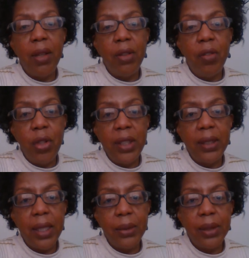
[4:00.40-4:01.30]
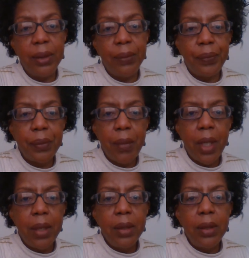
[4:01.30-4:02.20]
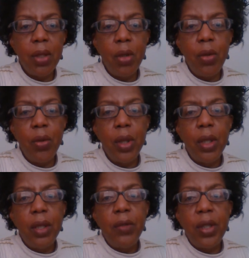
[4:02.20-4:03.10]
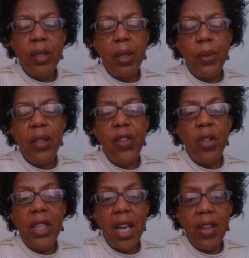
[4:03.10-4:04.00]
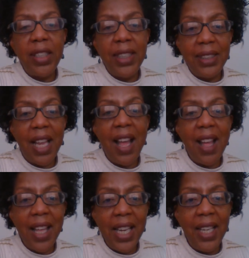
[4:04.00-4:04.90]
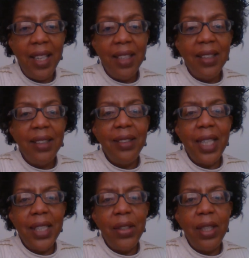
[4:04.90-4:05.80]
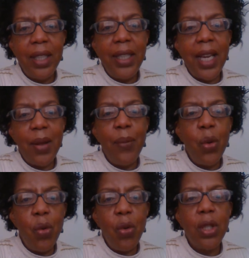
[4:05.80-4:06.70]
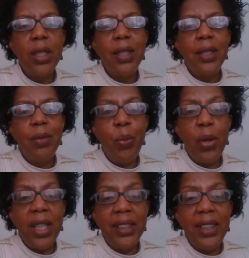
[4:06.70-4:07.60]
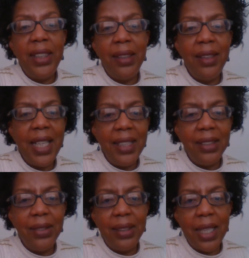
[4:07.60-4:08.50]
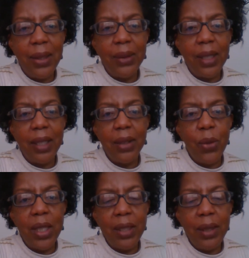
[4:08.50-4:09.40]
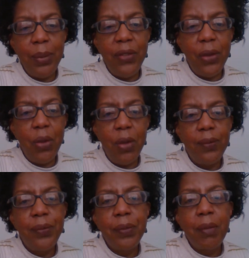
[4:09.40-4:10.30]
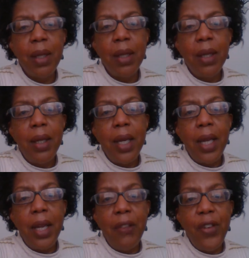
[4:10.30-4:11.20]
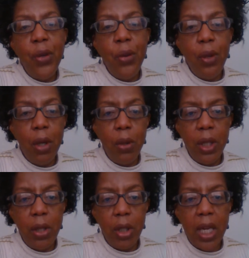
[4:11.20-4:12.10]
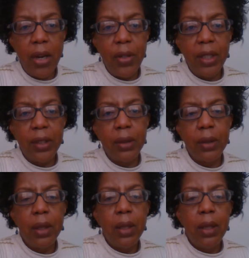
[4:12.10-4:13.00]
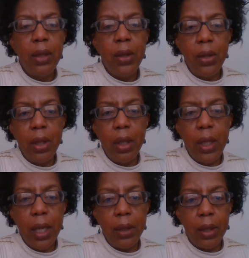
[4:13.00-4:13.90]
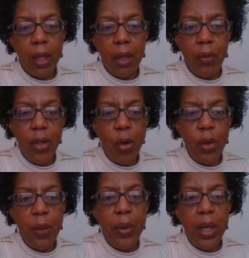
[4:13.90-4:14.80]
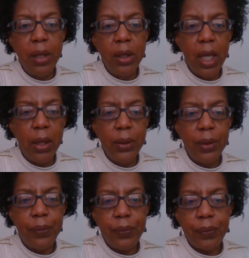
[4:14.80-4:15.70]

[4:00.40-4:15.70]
how the voice sounds. So, for example, if your larynx is high, then you're going to get a more bratty nasal sound like the one I did before. If you lower your larynx, you're going to get a kind of Yogi Bear sound.